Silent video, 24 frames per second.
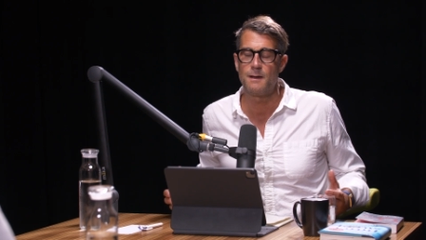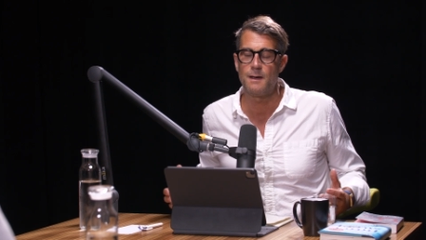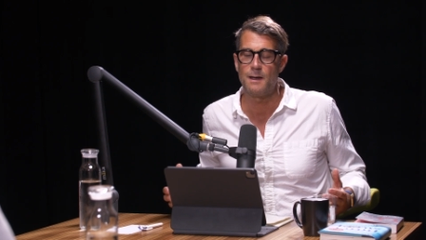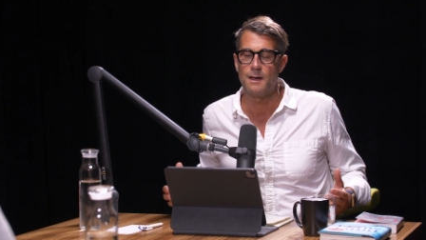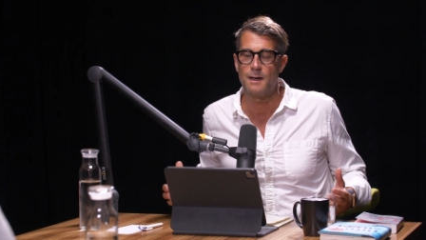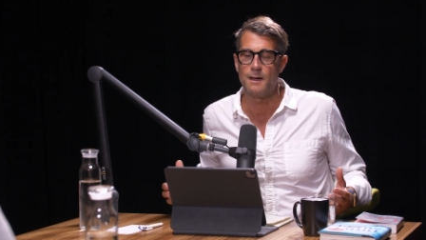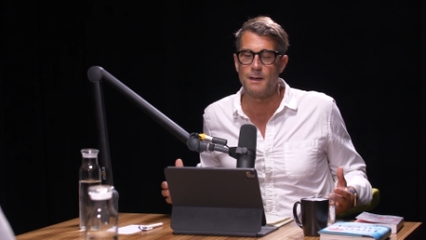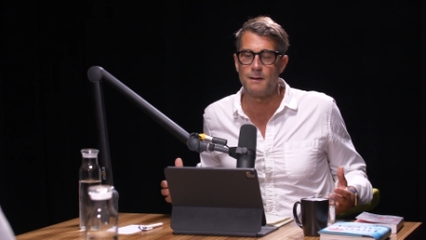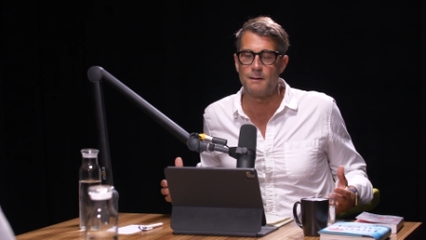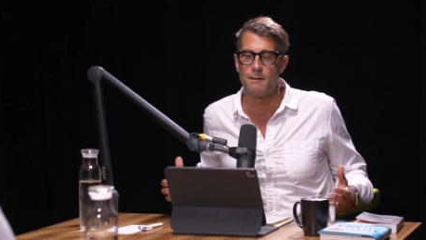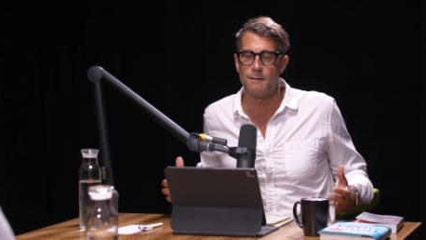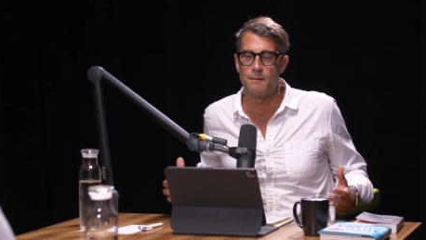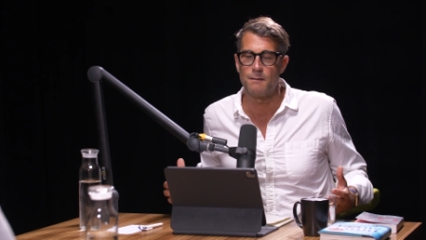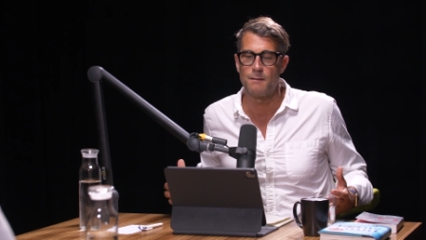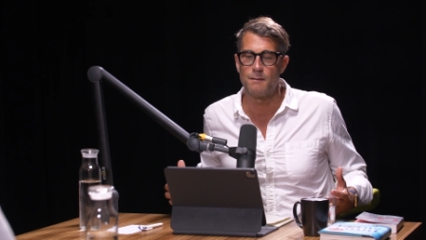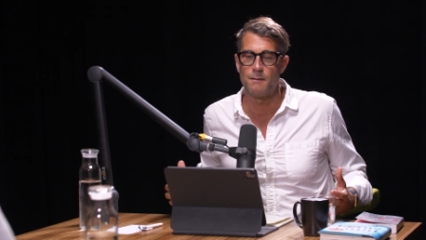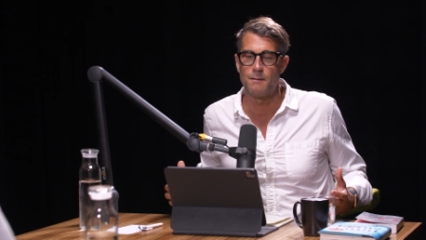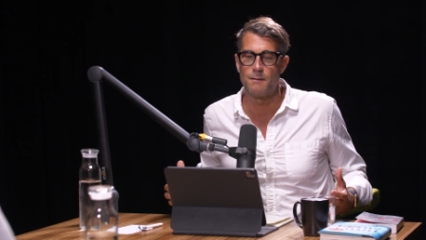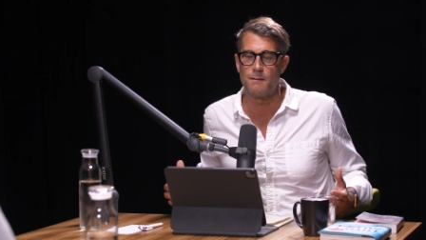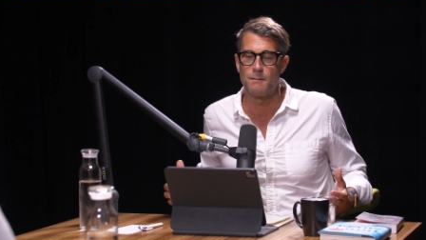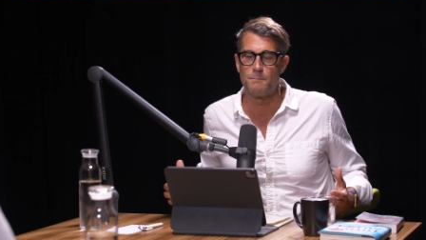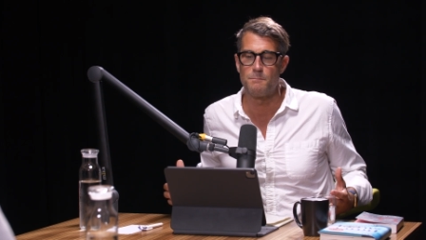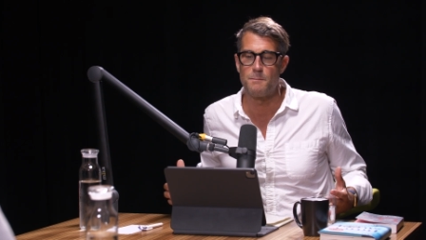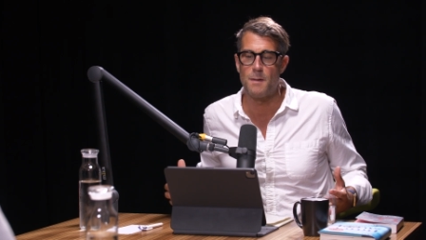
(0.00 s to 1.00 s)
and
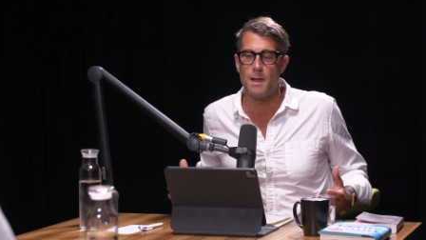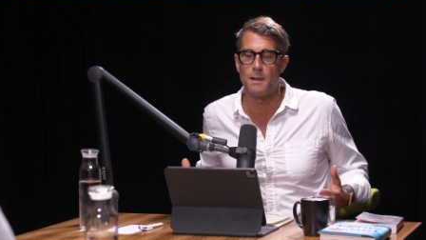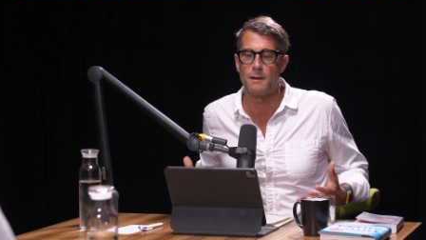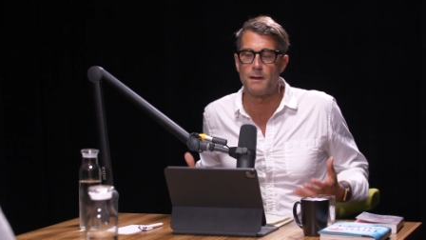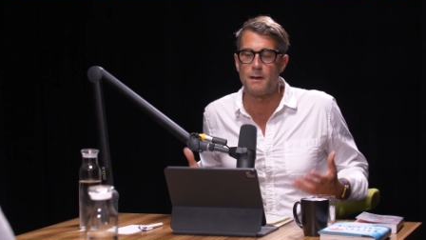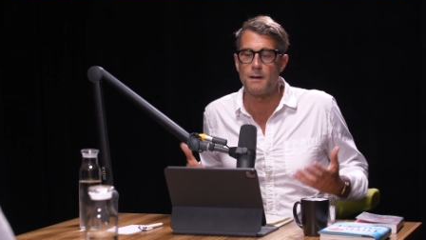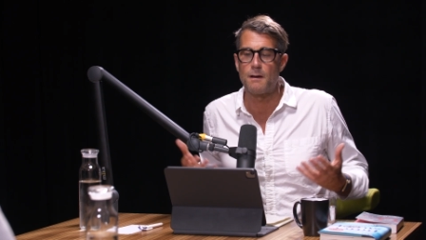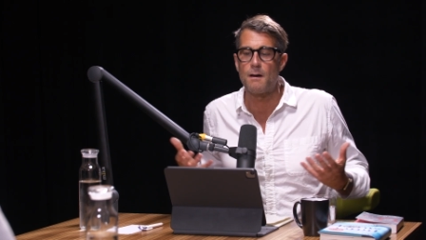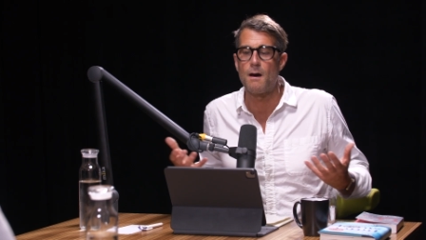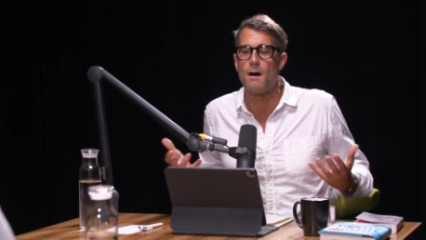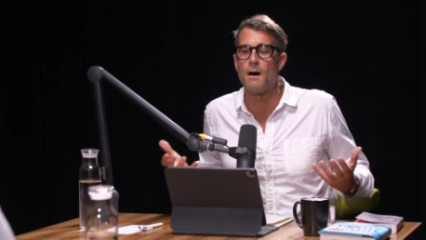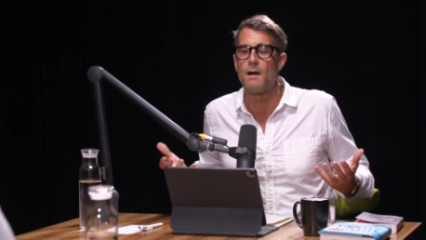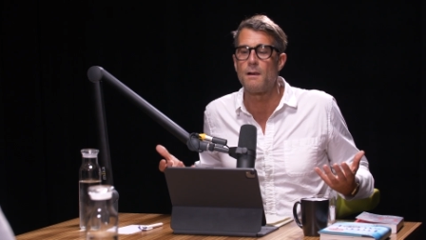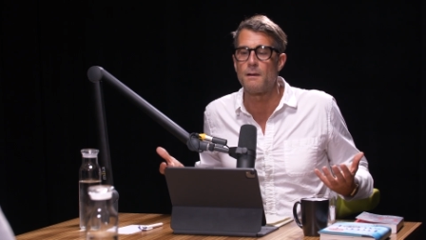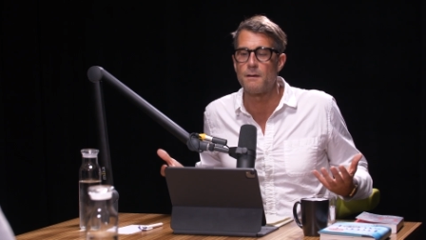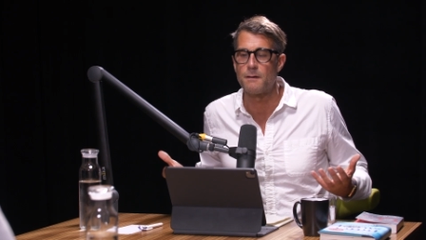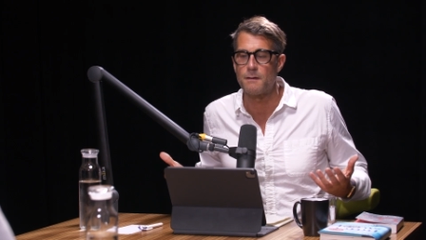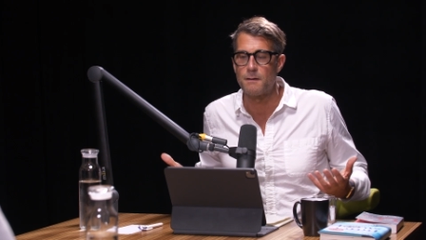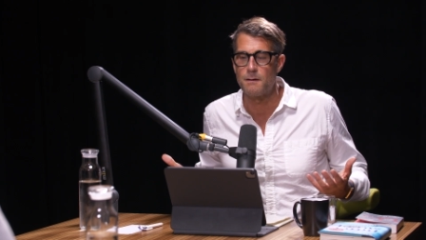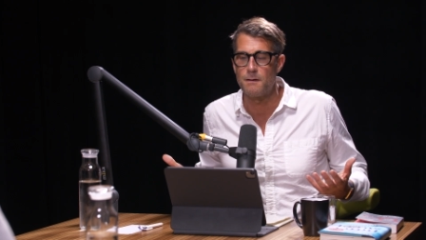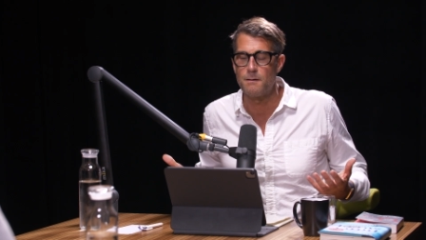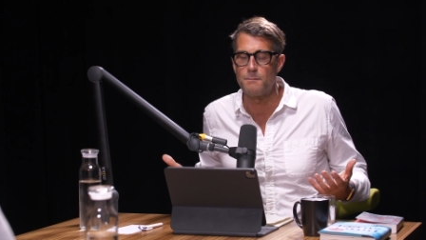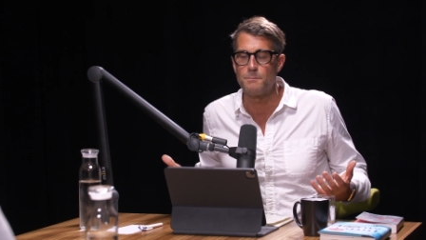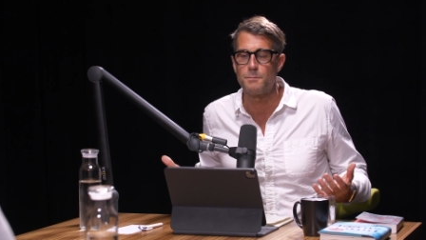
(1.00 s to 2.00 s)
the
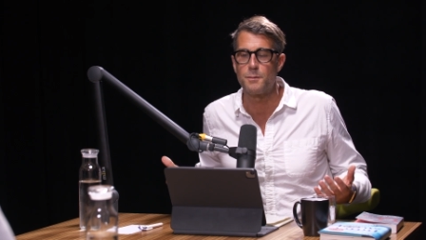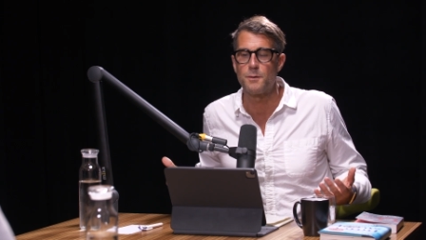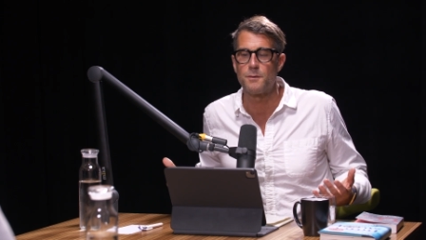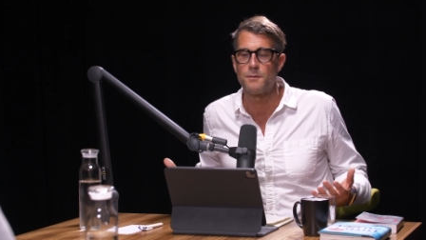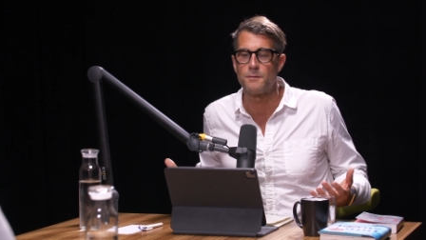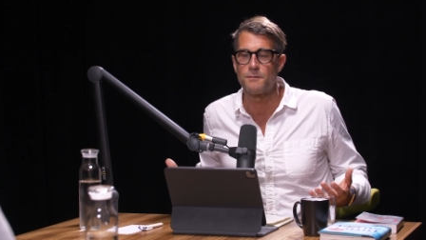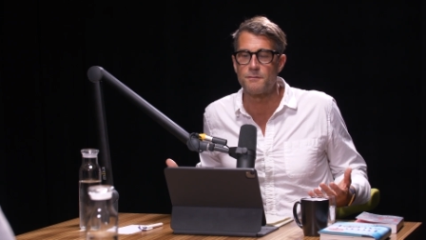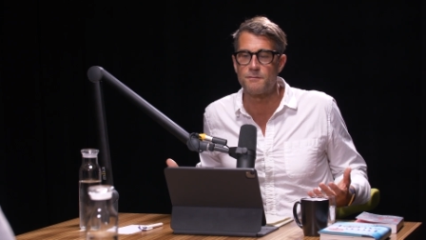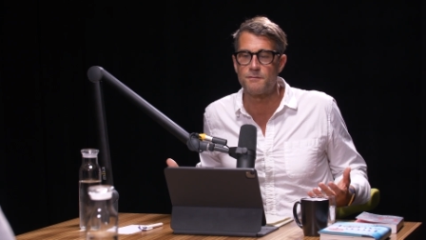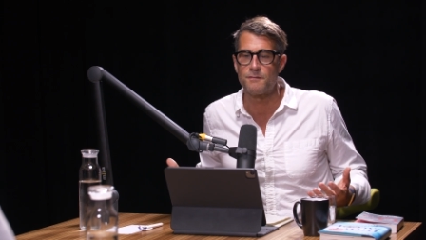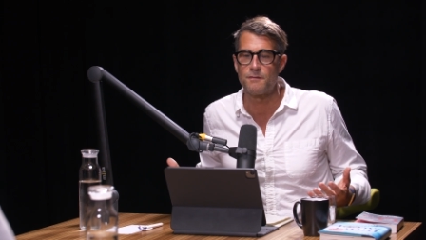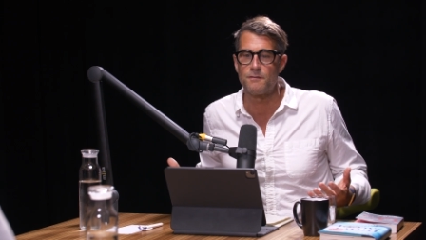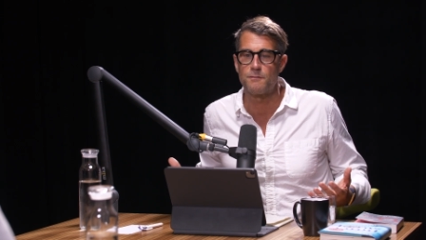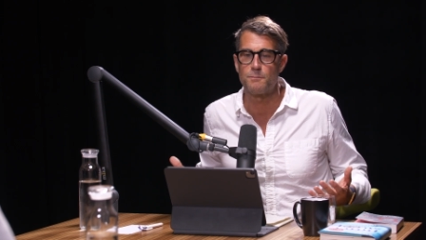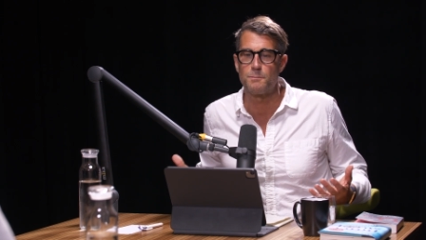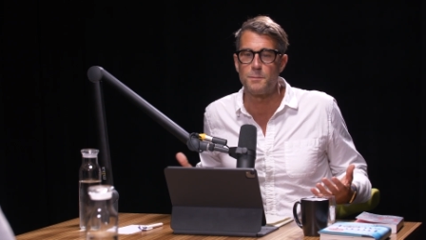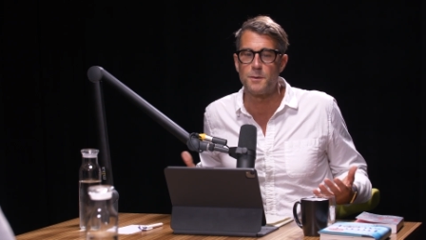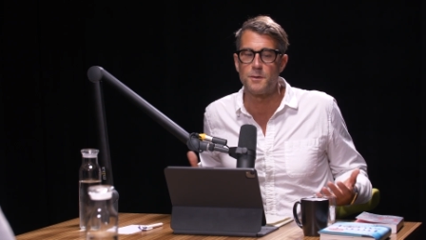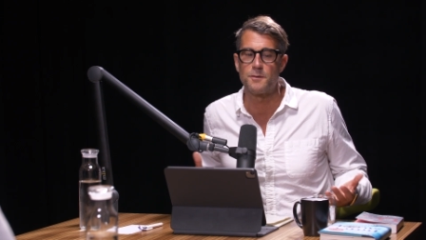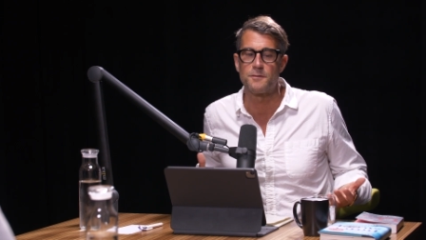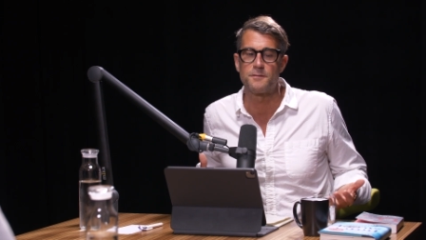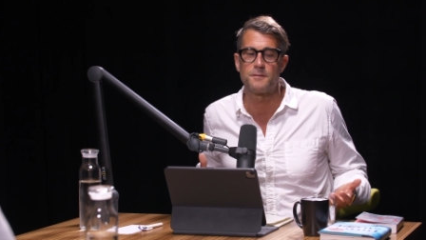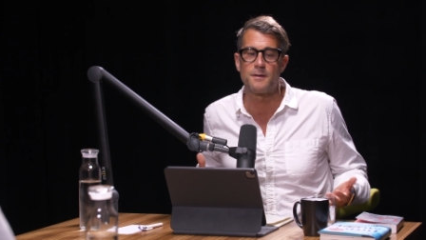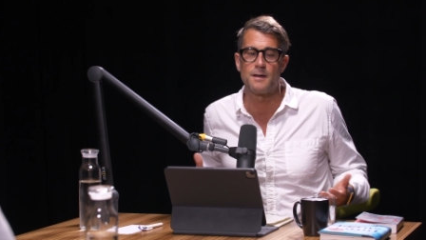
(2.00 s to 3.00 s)
melancholic impulse is
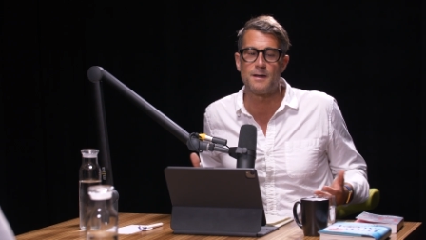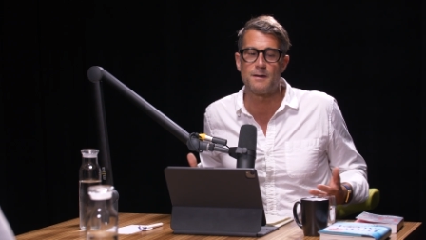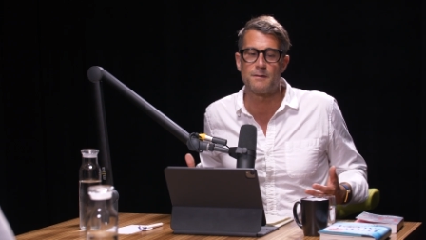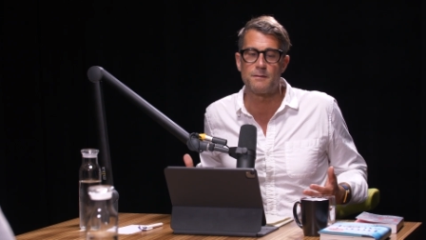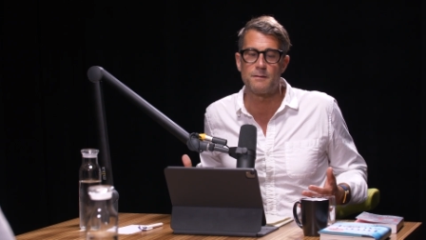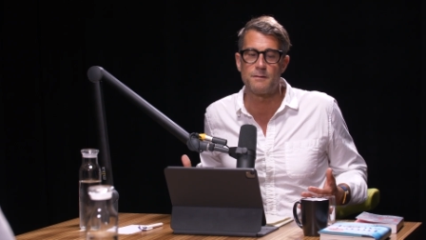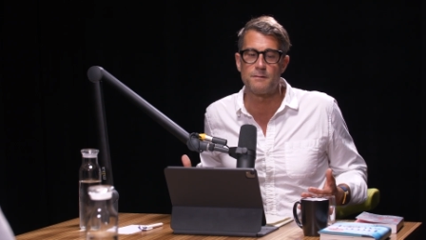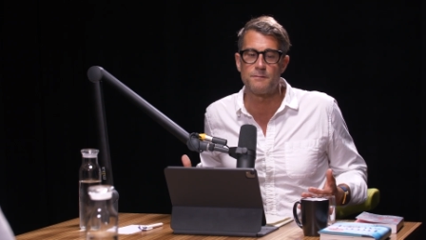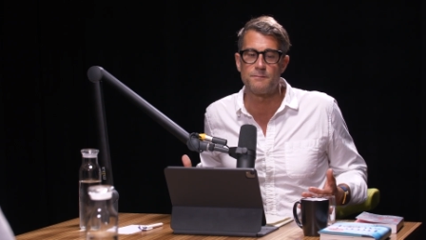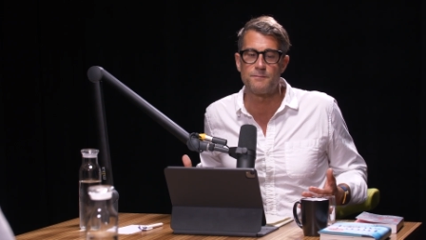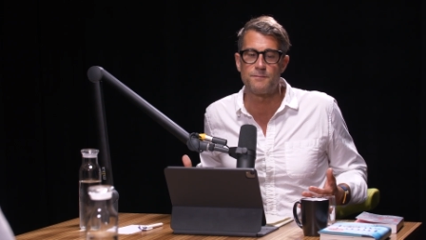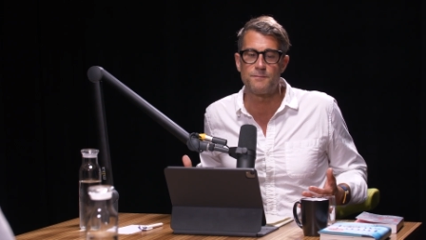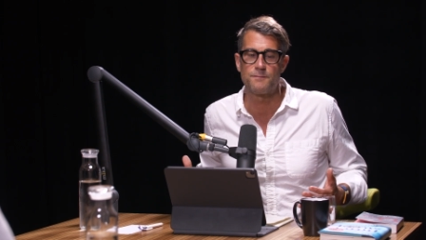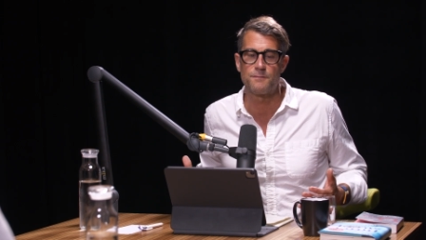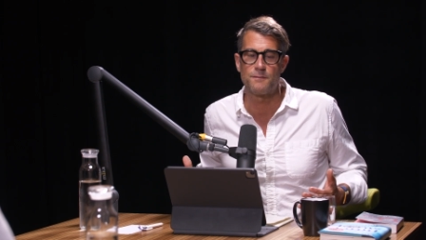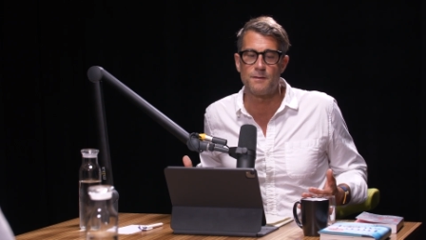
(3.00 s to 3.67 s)
built out of